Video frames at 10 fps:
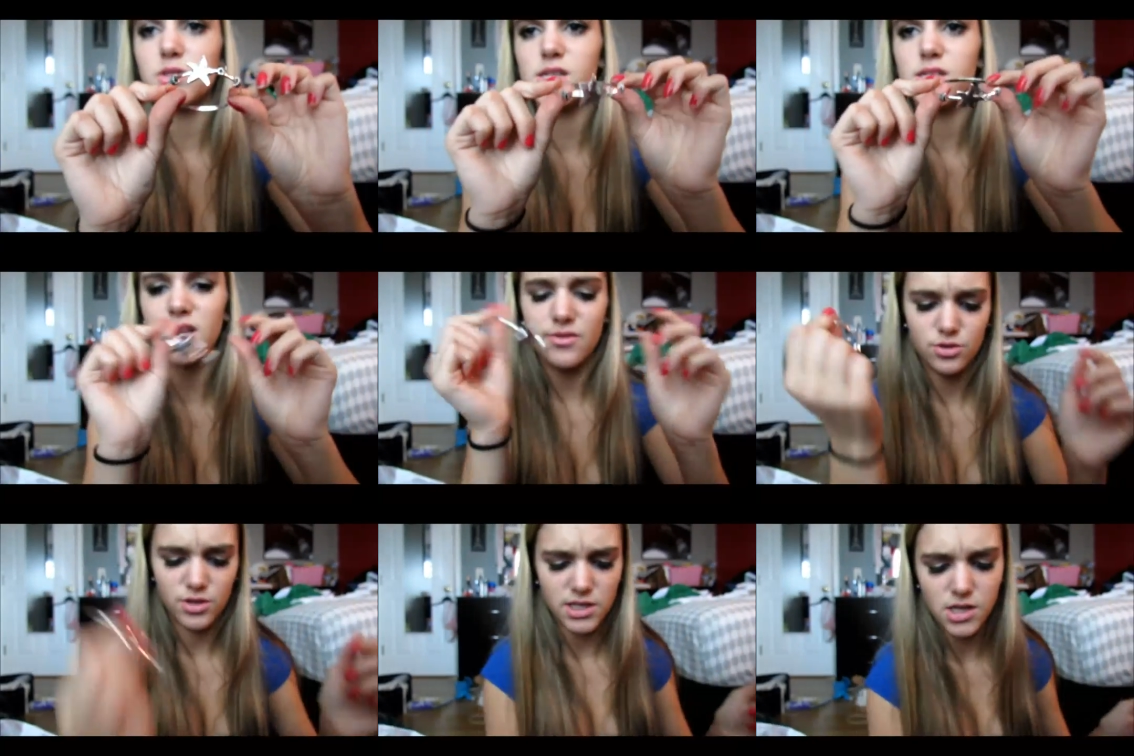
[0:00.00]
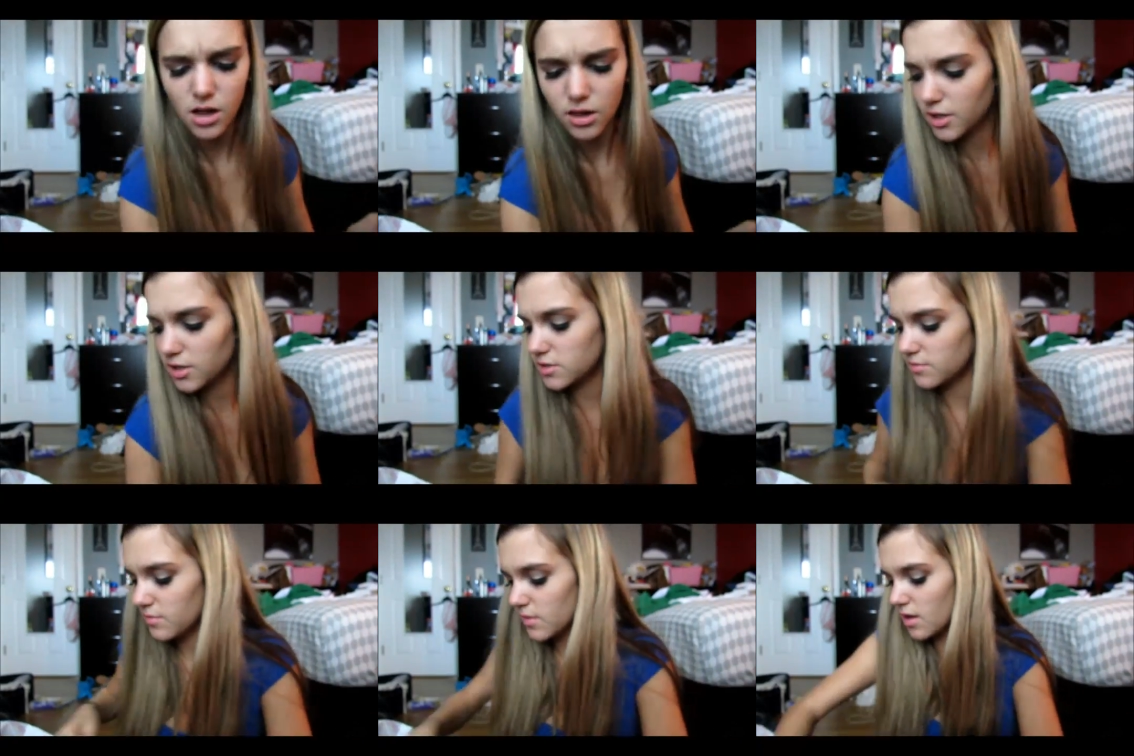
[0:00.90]
was like seven or eight
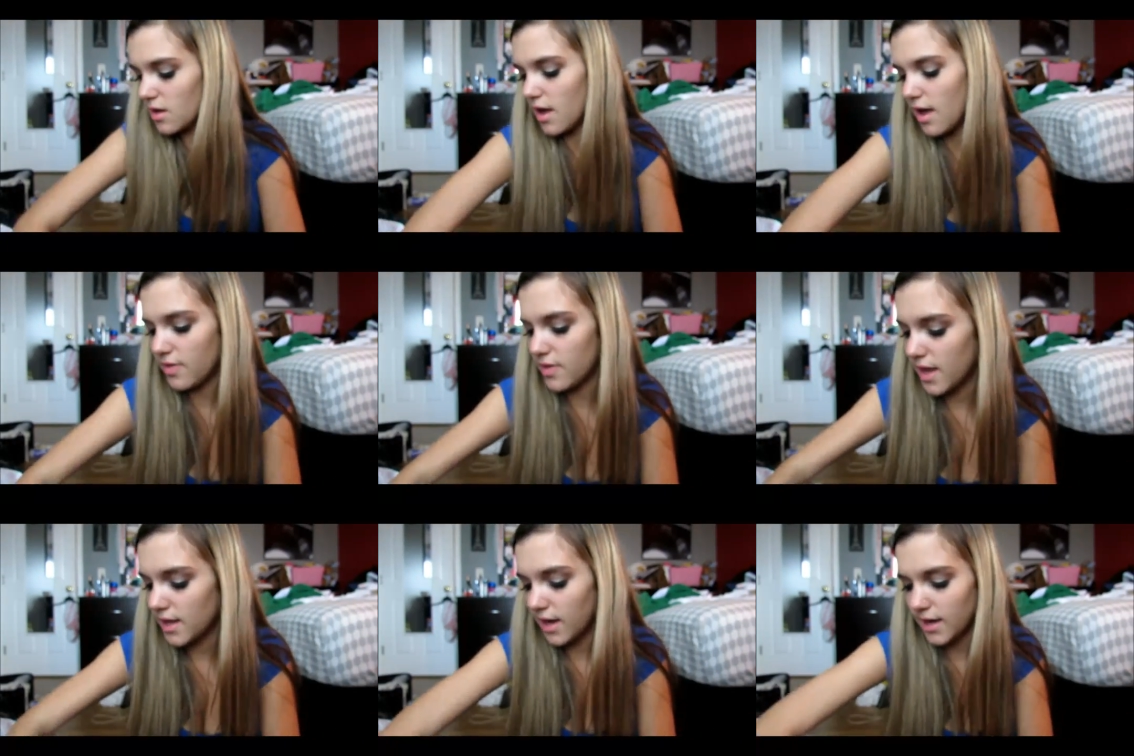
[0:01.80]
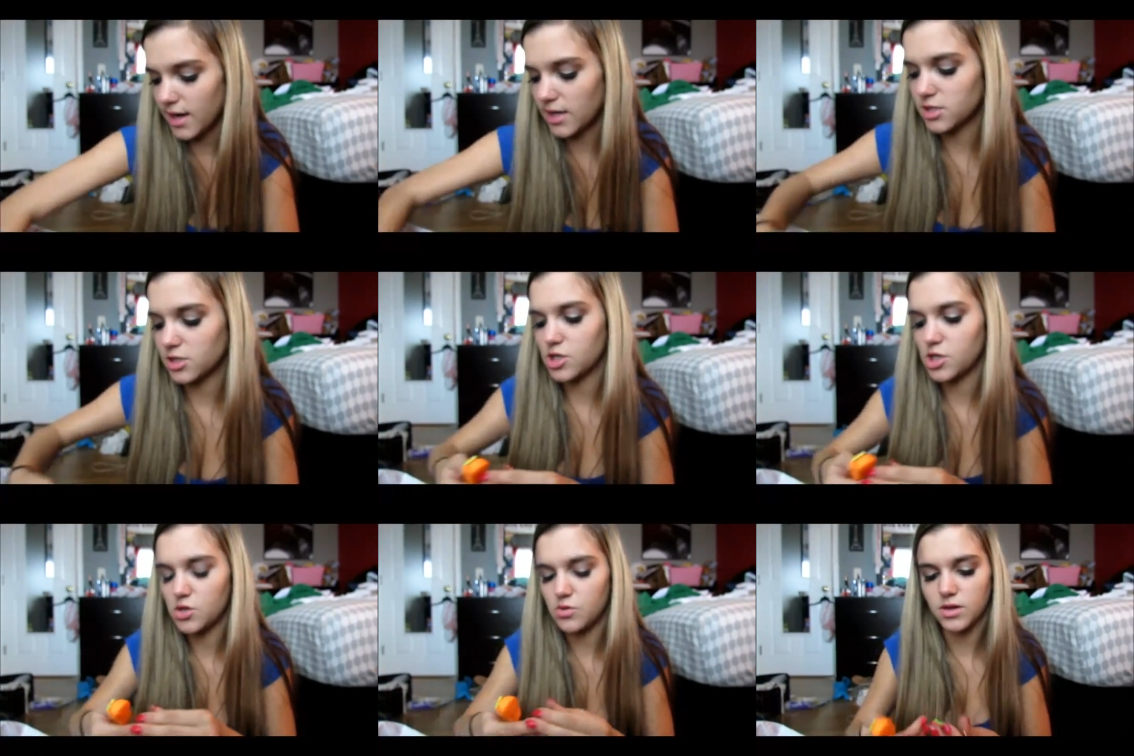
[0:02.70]
dollars. And then I got
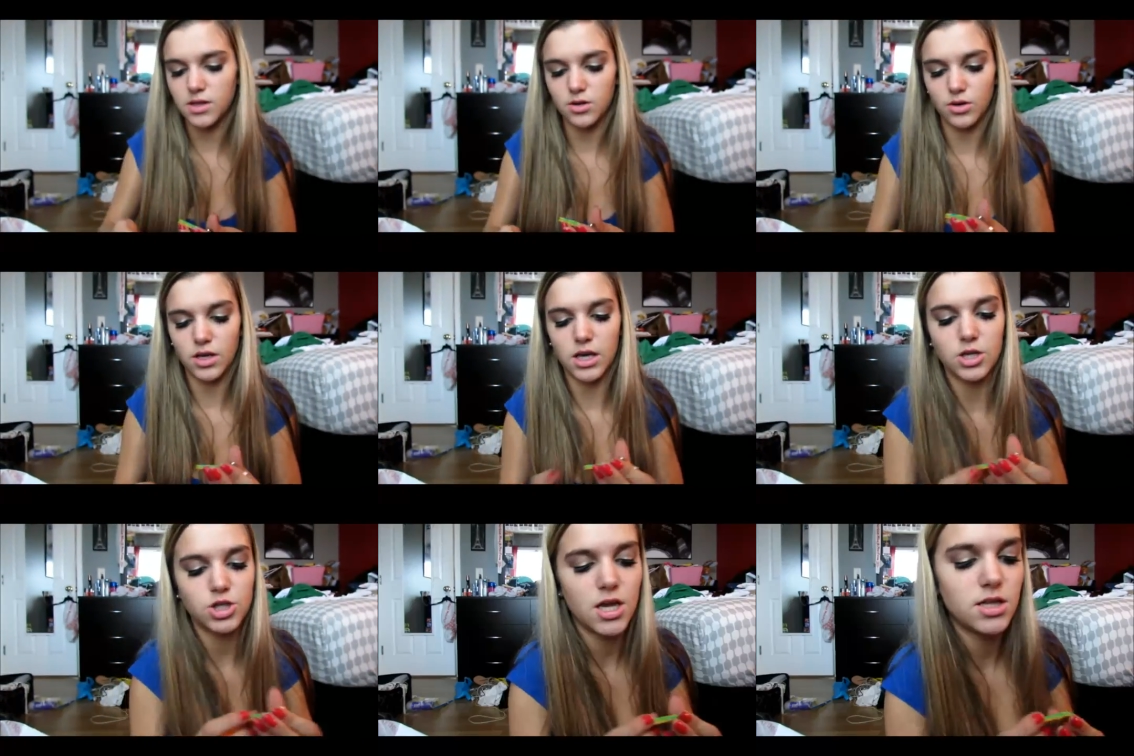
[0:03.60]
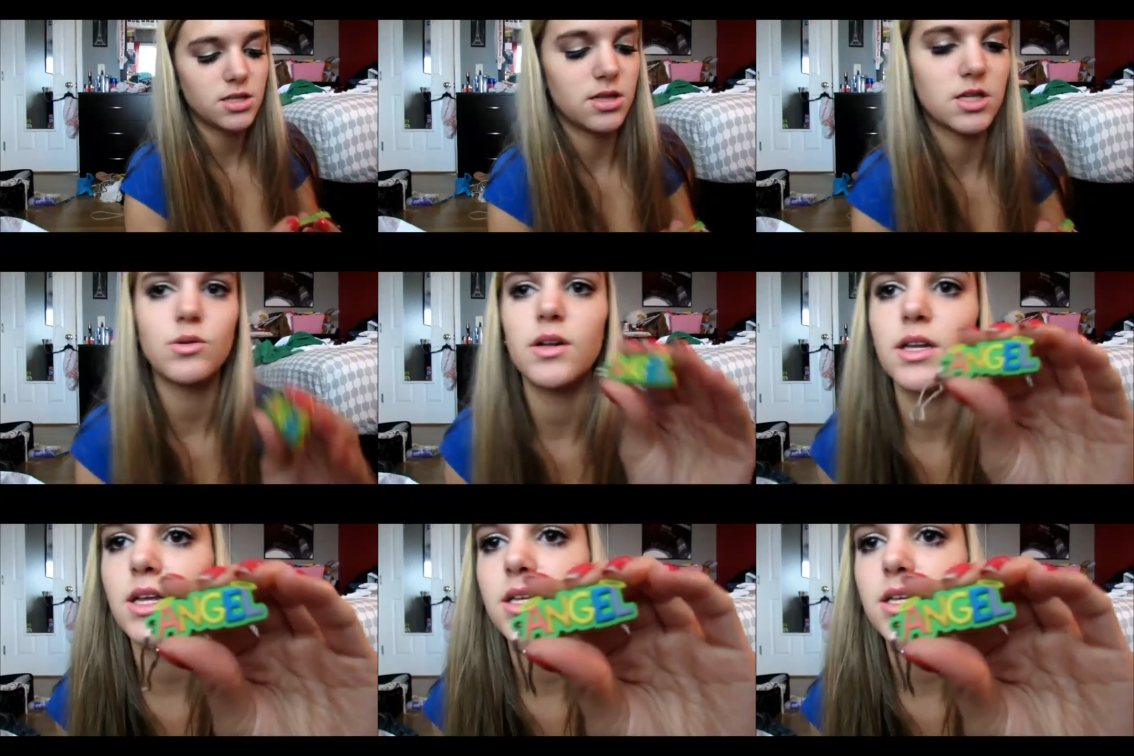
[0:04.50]
two little keychains. This one